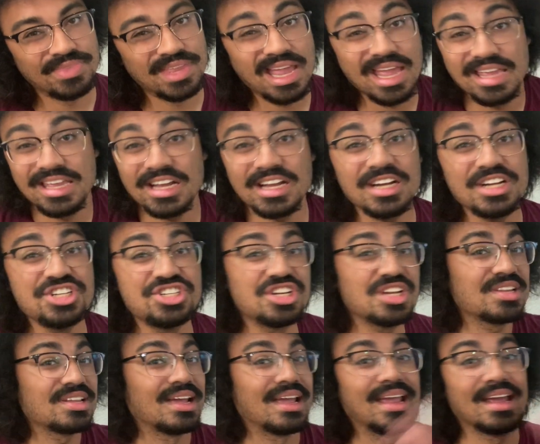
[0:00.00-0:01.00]
You could just
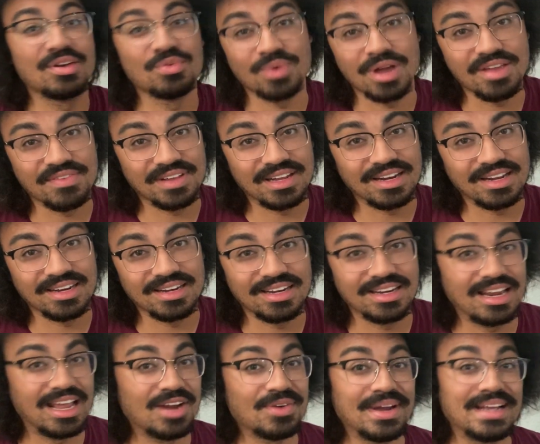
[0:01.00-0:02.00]
hand wave it and
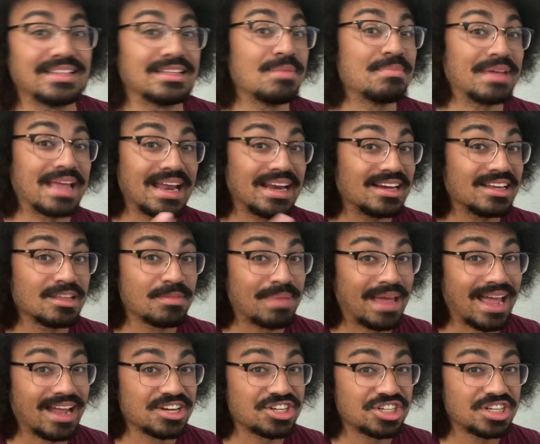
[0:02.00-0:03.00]
narrate them getting to the
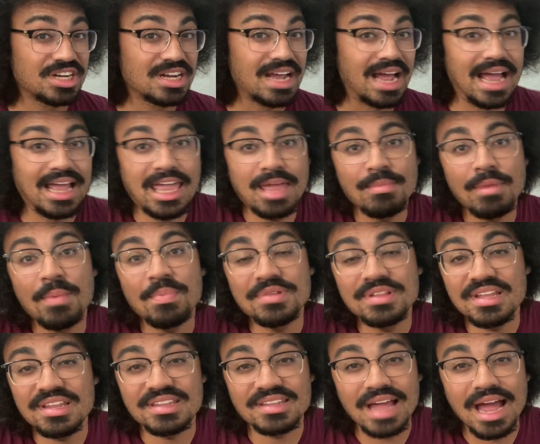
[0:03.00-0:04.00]
patch. I came up with
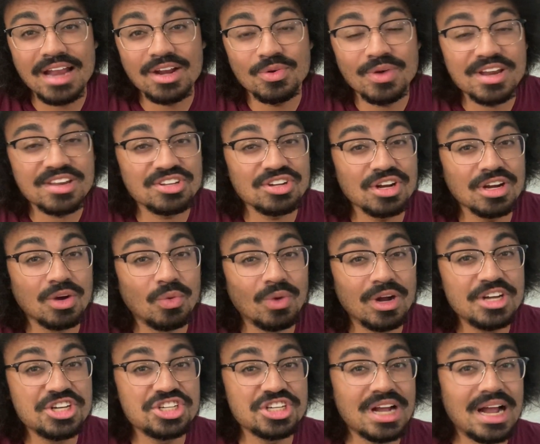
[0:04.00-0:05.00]
this side quest during a
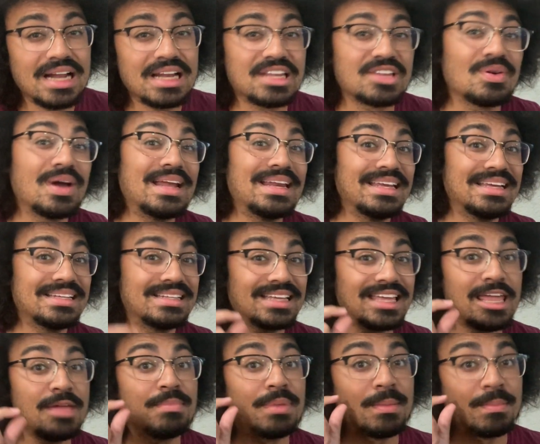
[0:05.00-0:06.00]
one-shot, so I needed to
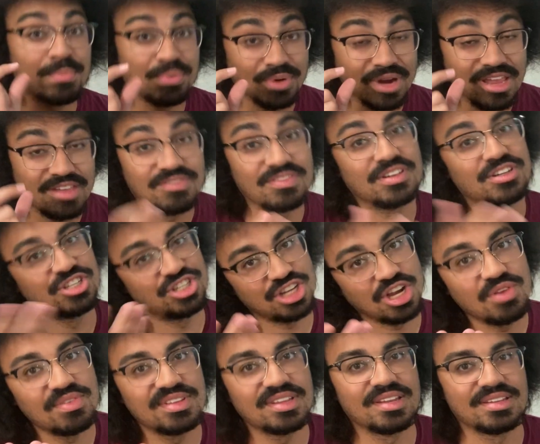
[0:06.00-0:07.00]
keep it brief and
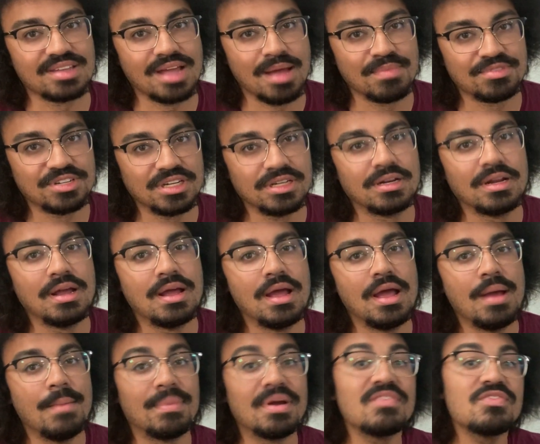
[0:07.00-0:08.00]
chose this option.
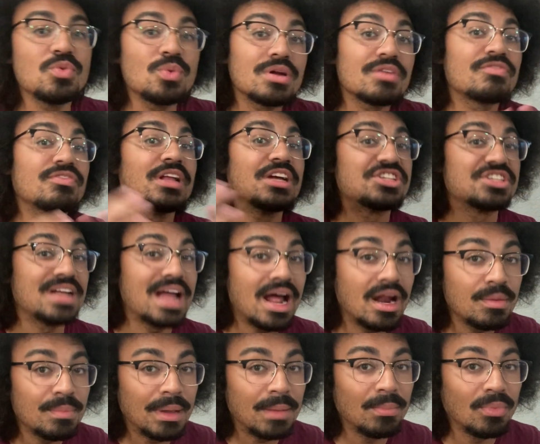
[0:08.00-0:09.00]
But if you want to flesh it out a
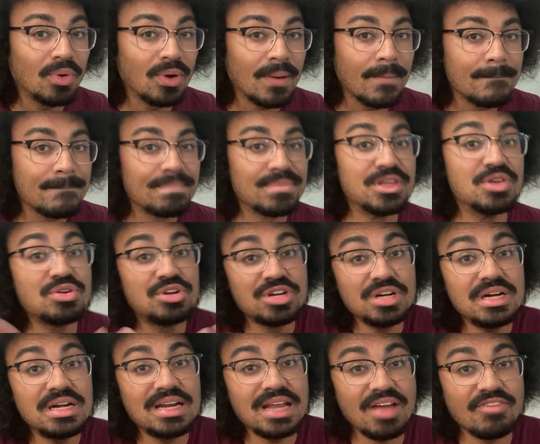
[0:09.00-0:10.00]
bit more, you
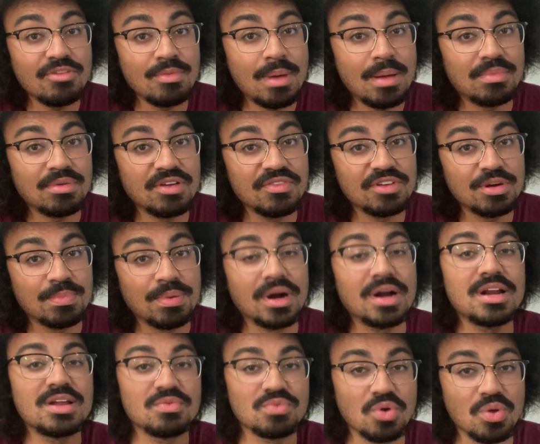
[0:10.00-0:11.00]
could have a member of your
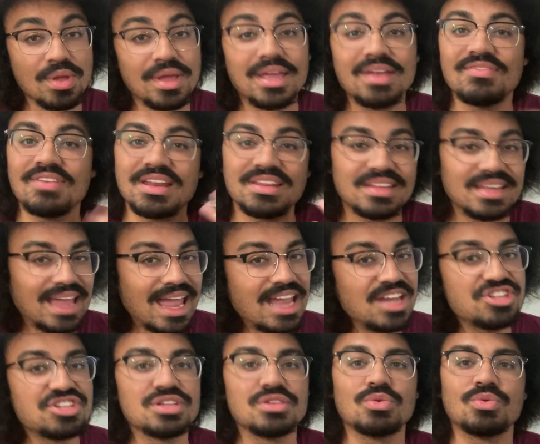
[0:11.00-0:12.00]
party rolling
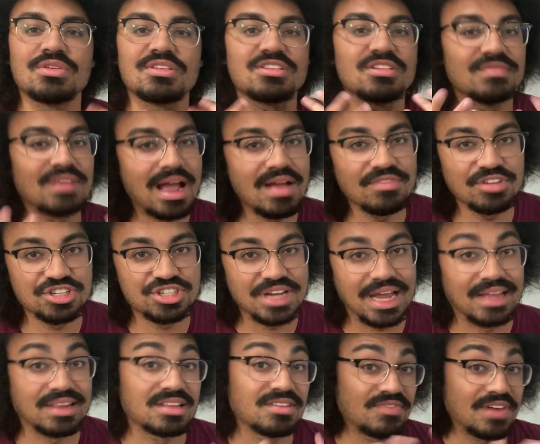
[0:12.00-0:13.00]
investigation or survival
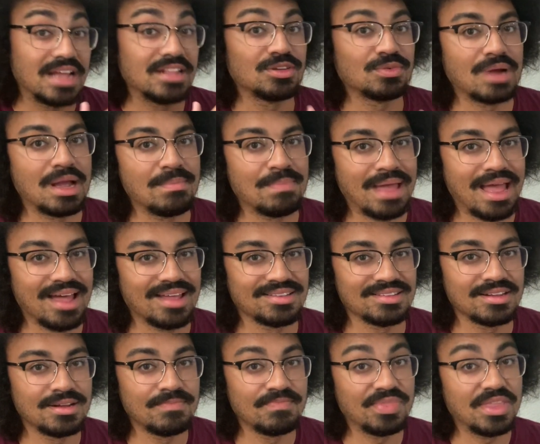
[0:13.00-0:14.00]
checks to find the right path.
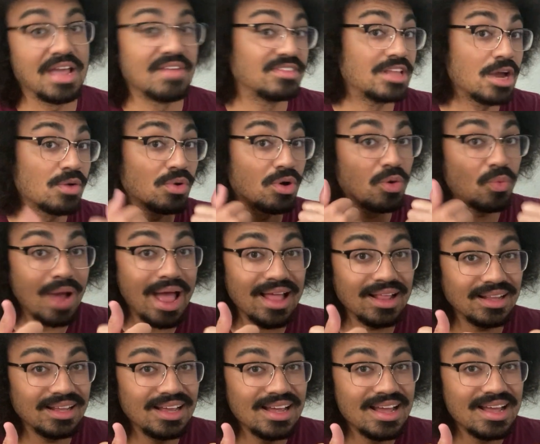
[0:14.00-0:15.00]
If they roll
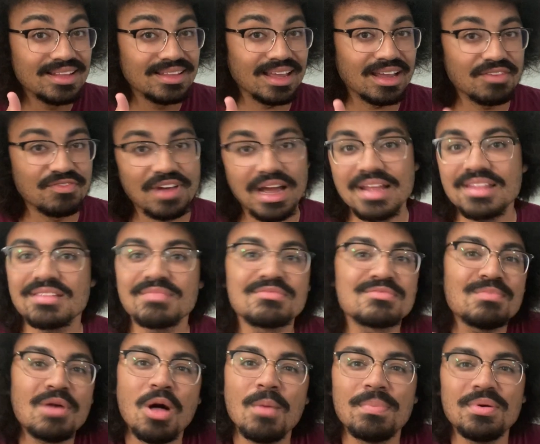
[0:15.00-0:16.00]
well, they can find some
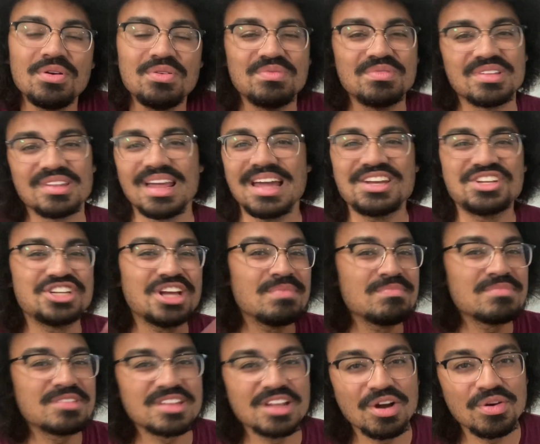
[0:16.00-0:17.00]
small boons, like
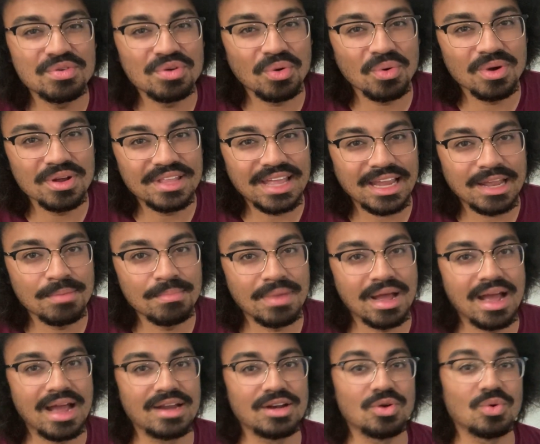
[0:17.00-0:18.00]
gemstone ore they can
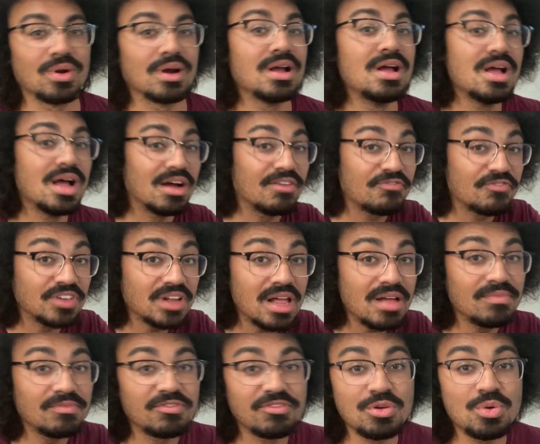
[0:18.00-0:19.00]
mine, or a
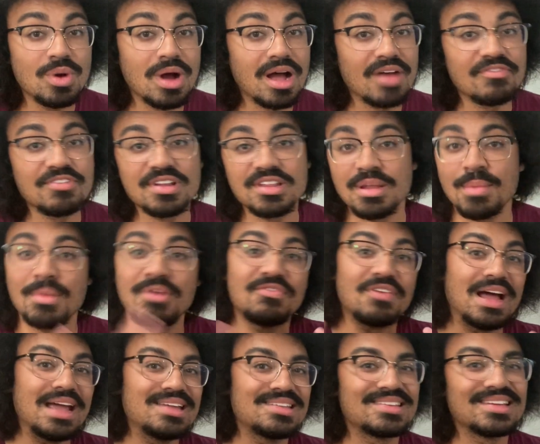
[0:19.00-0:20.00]
flump who offers them
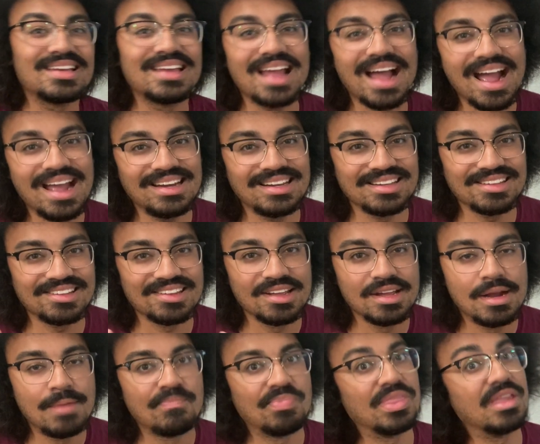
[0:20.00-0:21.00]
advice and guidance.
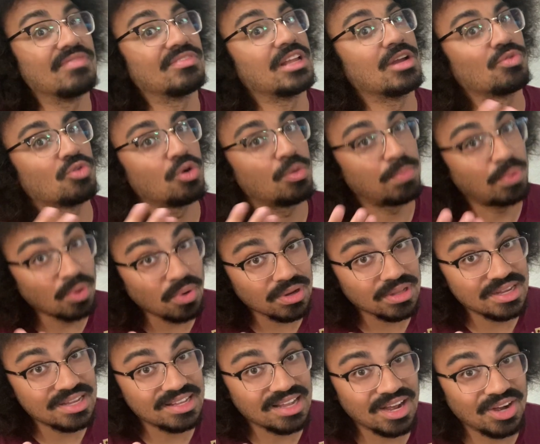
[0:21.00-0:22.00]
And if they roll poorly,
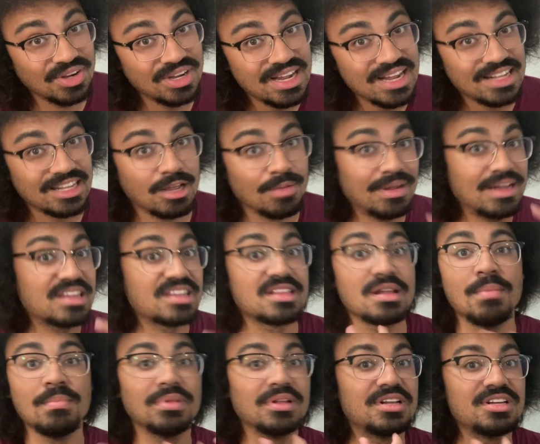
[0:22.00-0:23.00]
though, they might
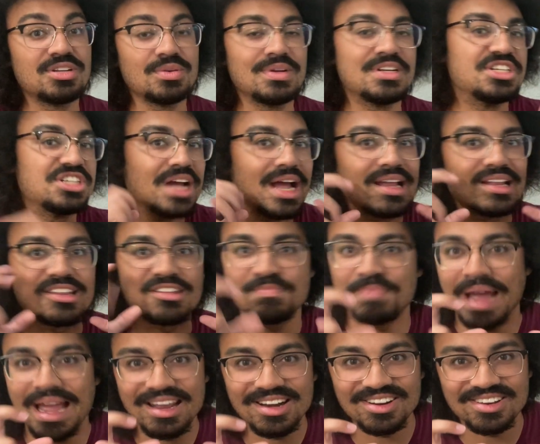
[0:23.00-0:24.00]
stumble into a giant
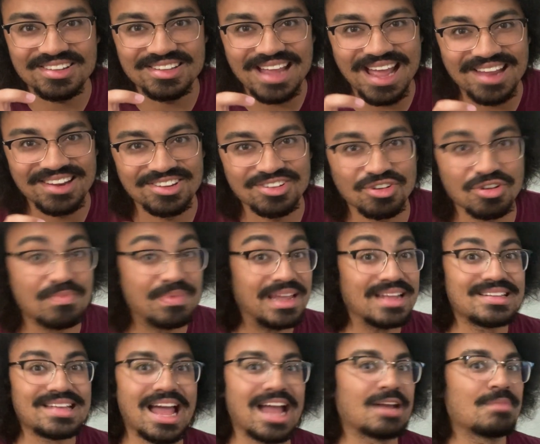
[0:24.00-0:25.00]
spider's nest or be
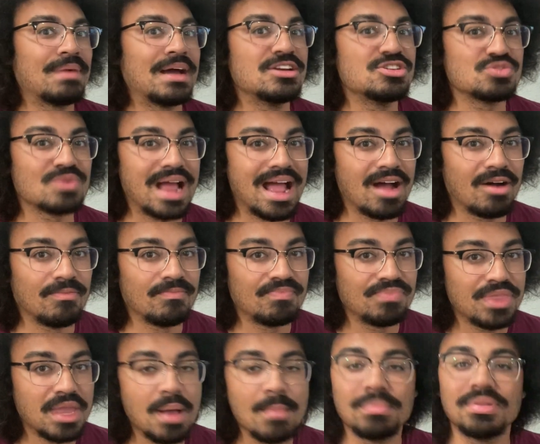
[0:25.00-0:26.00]
attacked by drow.
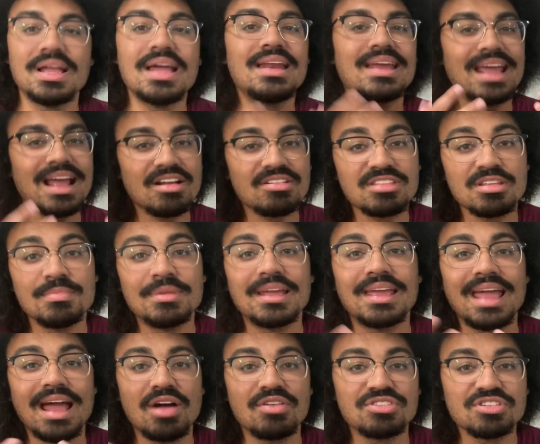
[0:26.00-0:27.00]
Planning out some
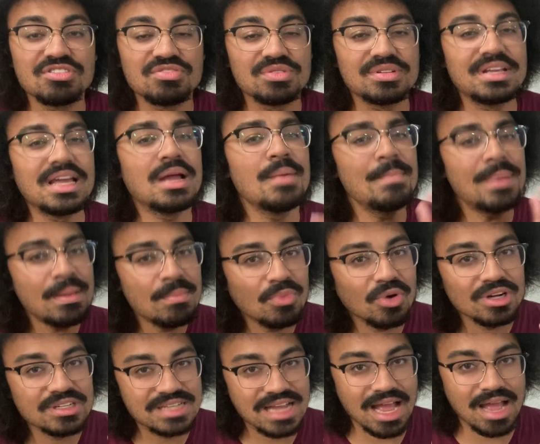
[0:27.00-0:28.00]
encounters will take a bit more
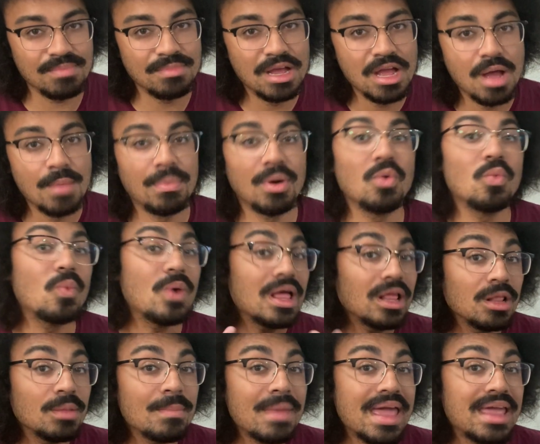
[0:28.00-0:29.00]
time, but will
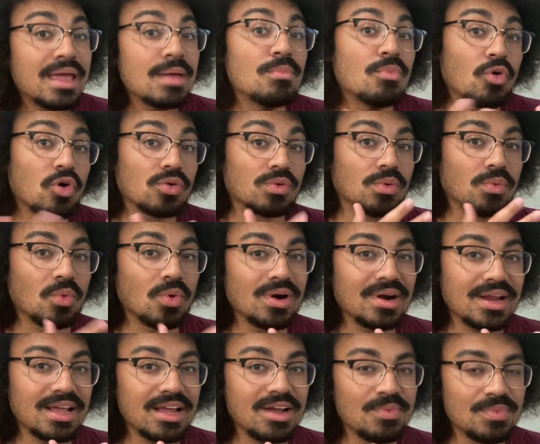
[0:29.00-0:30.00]
make it more
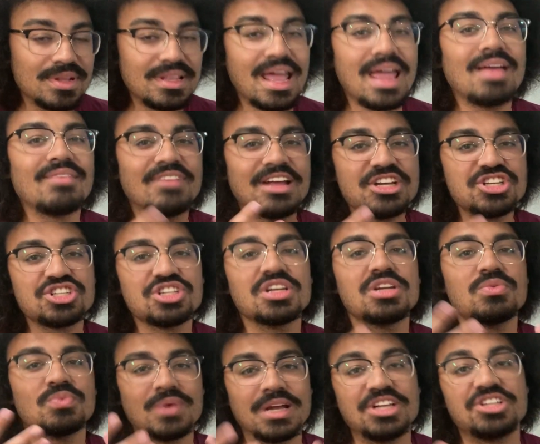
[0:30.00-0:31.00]
rewarding when they eventually
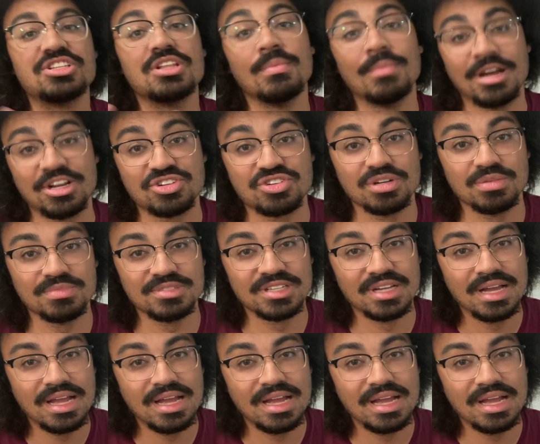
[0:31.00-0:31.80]
reach the mushrooms.